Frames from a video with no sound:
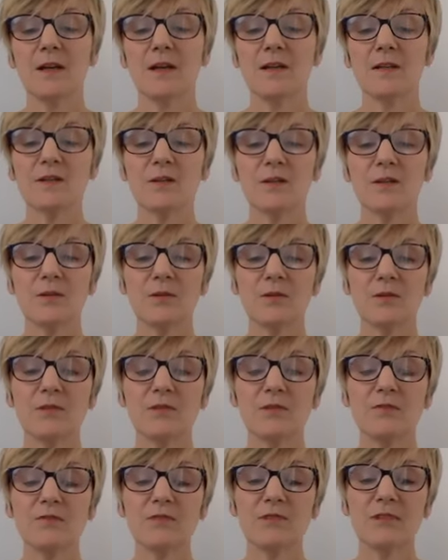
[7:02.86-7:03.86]
So, a
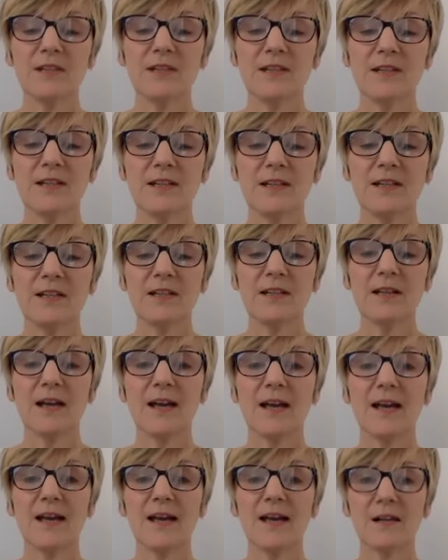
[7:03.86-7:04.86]
really
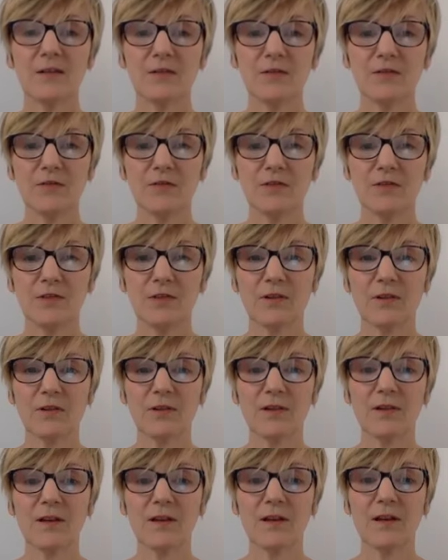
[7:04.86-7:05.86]

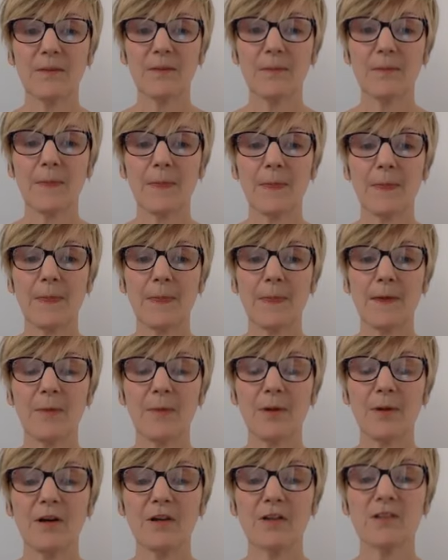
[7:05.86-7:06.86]
helpful
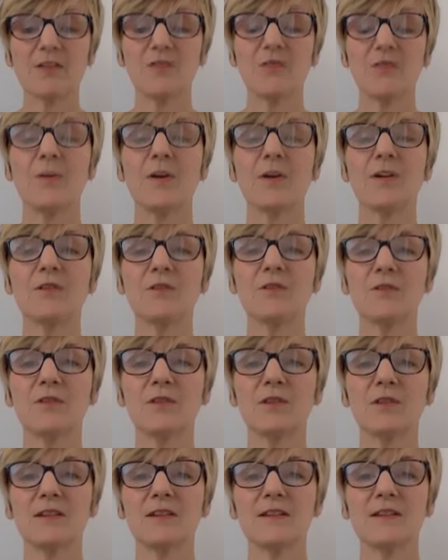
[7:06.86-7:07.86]
part of
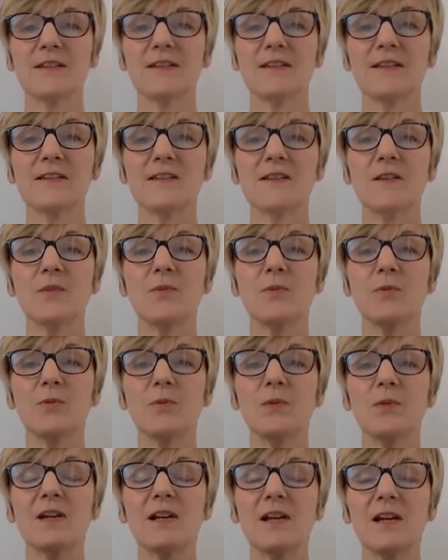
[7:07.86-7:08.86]
mindfulness is that what
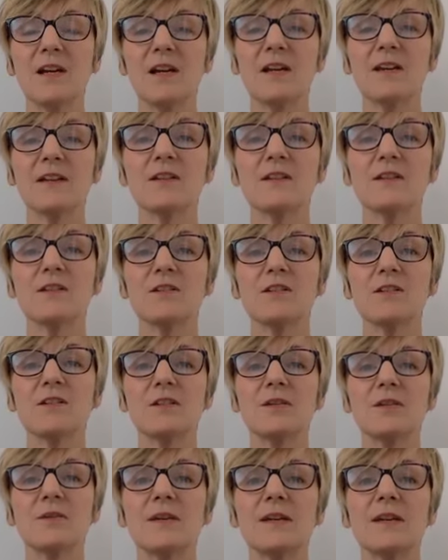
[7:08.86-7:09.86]
we're learning to
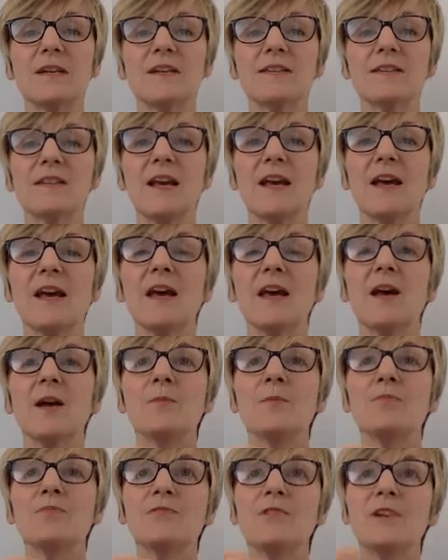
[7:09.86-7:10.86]
do is
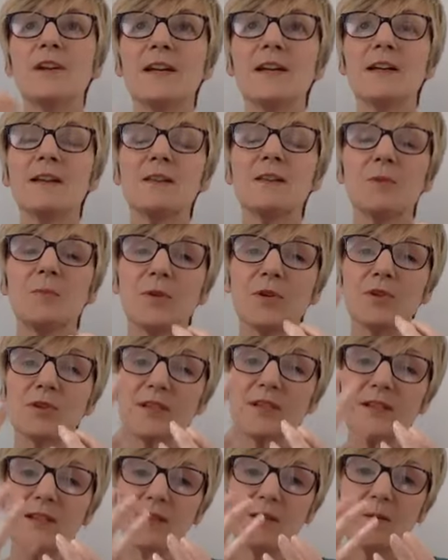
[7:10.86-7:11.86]
bring the
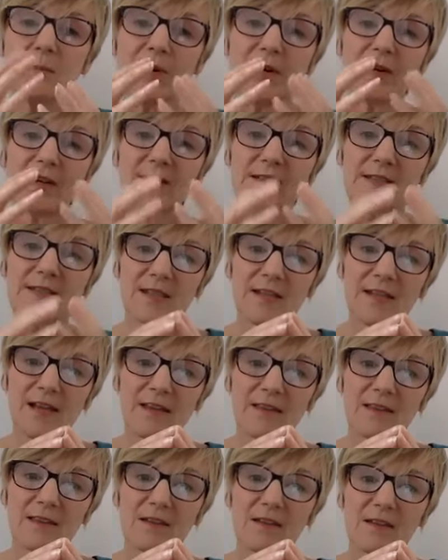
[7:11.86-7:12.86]
body and the mind
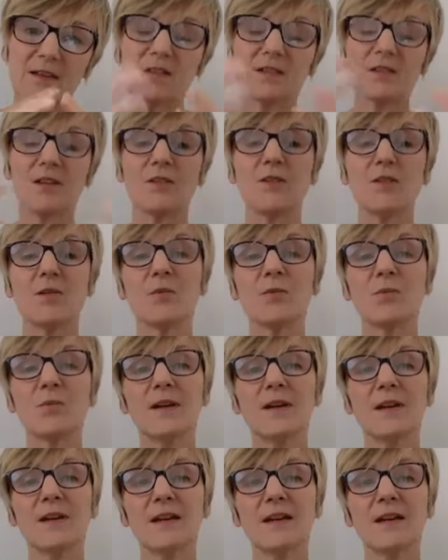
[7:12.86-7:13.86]
together so that
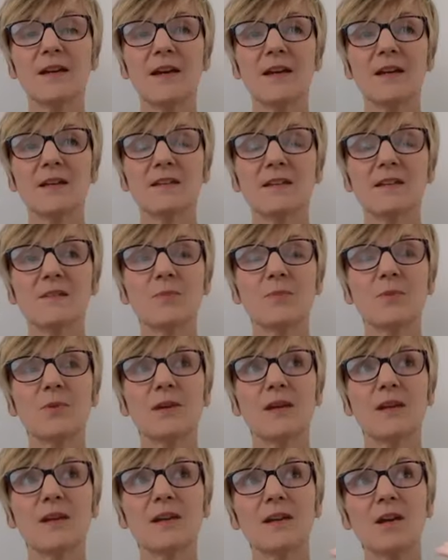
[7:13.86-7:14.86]

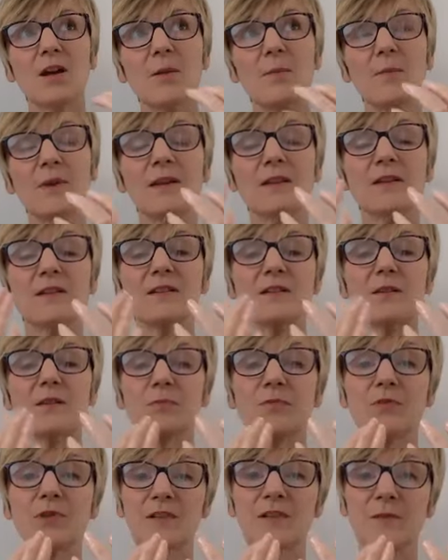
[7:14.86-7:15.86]
we're coming into the
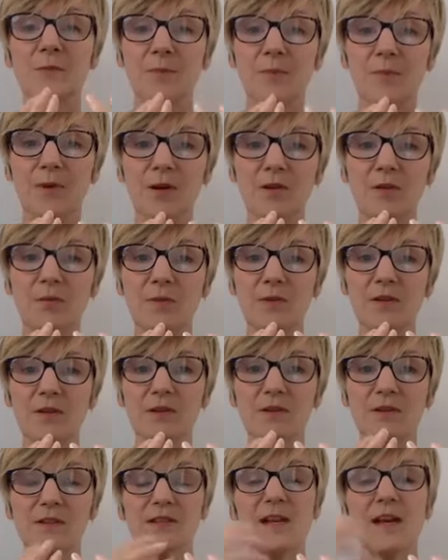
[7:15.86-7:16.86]
present
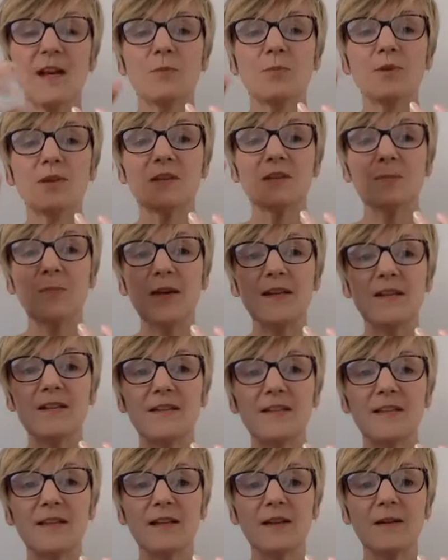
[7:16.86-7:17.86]
moment. We're
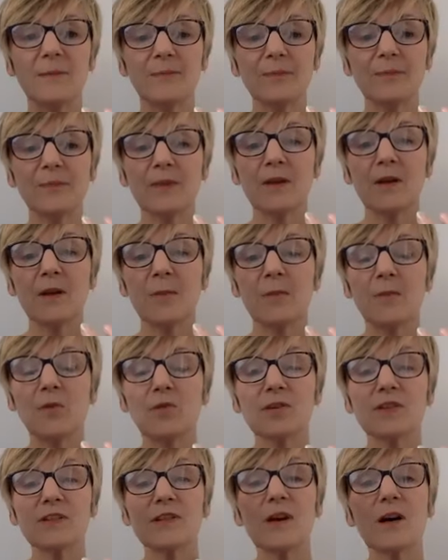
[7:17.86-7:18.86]
spending
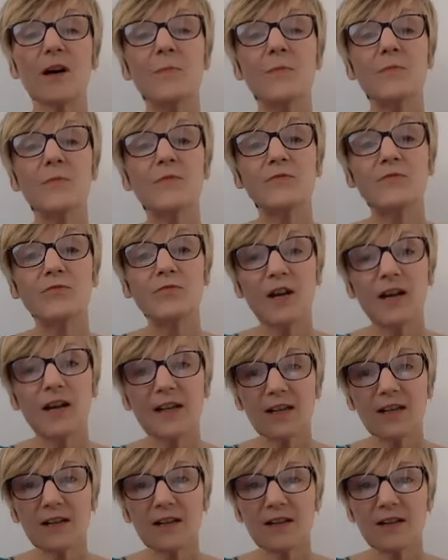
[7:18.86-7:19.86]
more time
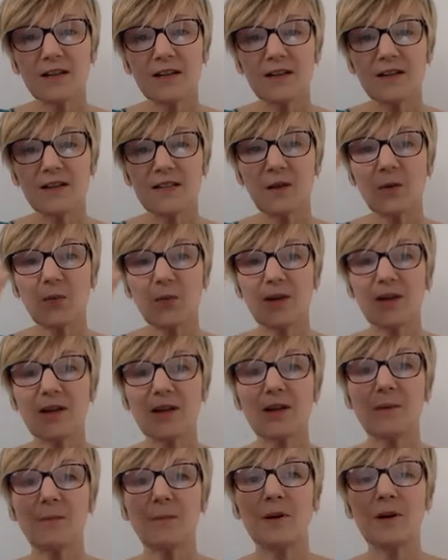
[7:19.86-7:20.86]
recognizing when
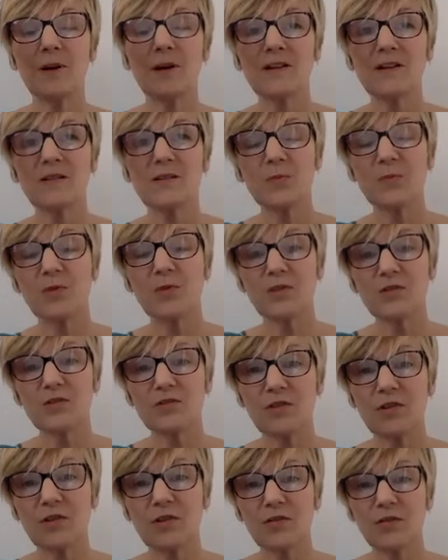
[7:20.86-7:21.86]
our minds
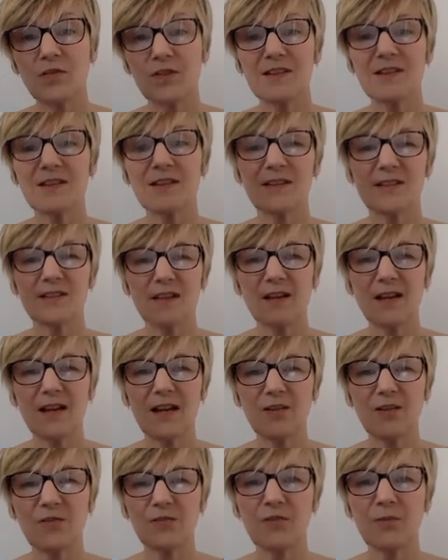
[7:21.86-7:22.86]
wander off into these
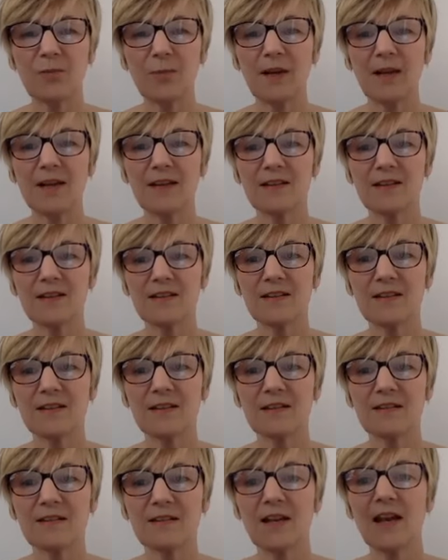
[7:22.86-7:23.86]
unhelpful
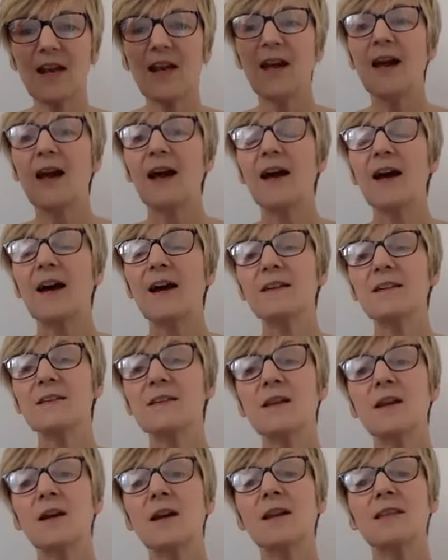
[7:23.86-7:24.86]
places, and
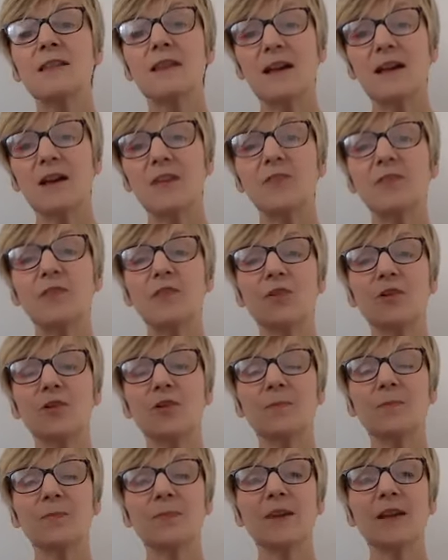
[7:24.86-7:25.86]

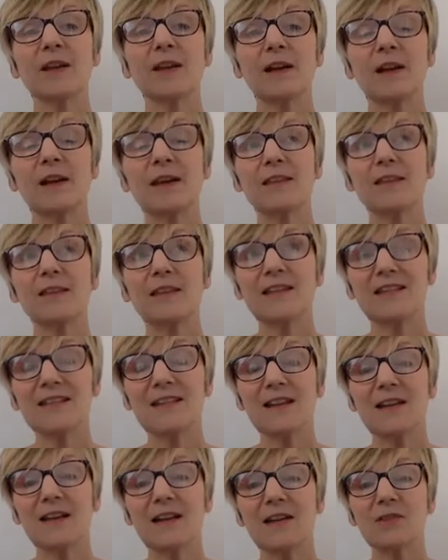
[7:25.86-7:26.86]
therefore this
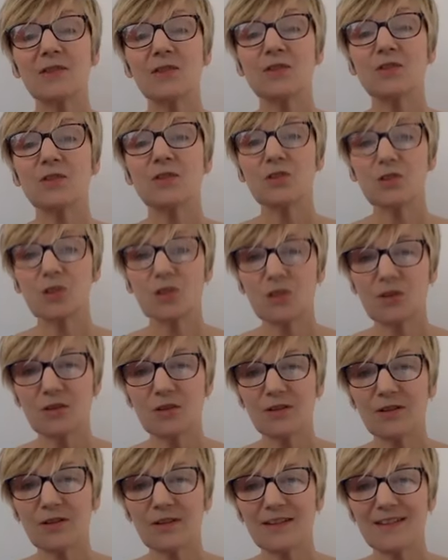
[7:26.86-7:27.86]
allows us the
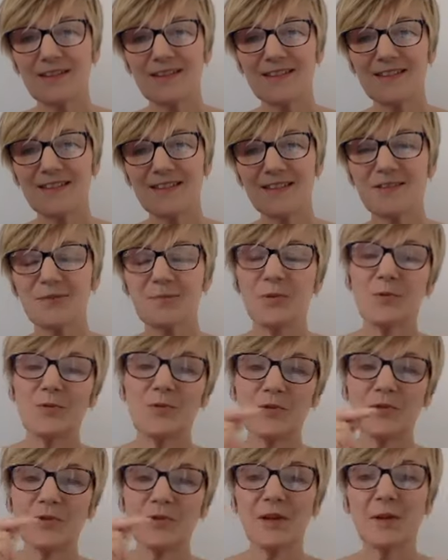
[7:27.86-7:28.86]
choice, as we were
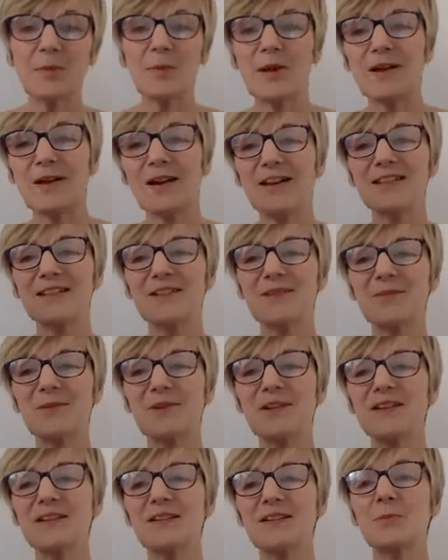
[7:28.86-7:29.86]
talking about last
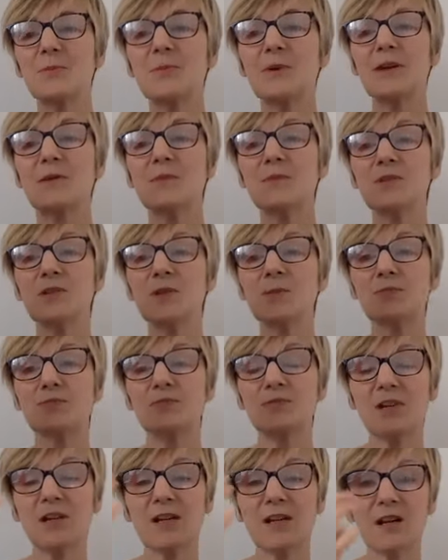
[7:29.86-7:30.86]
week, to be able to
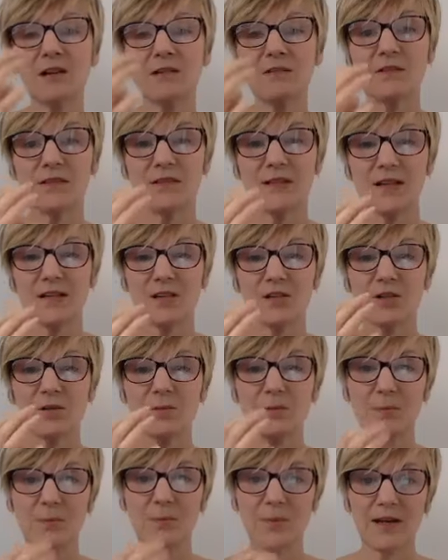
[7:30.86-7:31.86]
bring our
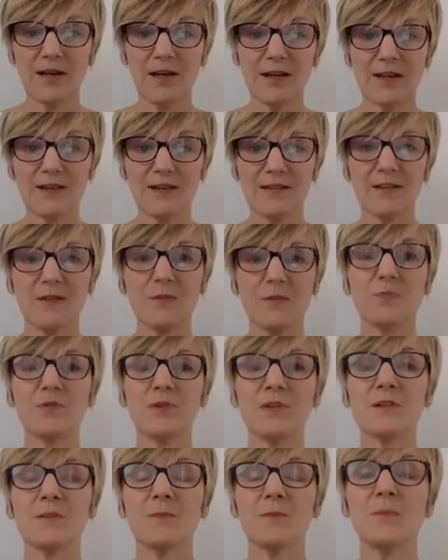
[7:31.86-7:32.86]
attention back into the
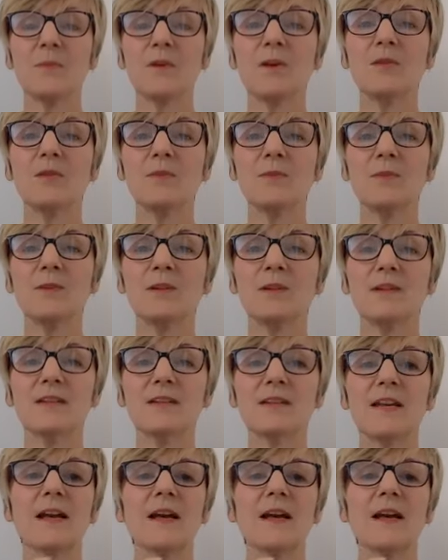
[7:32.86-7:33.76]
present moment,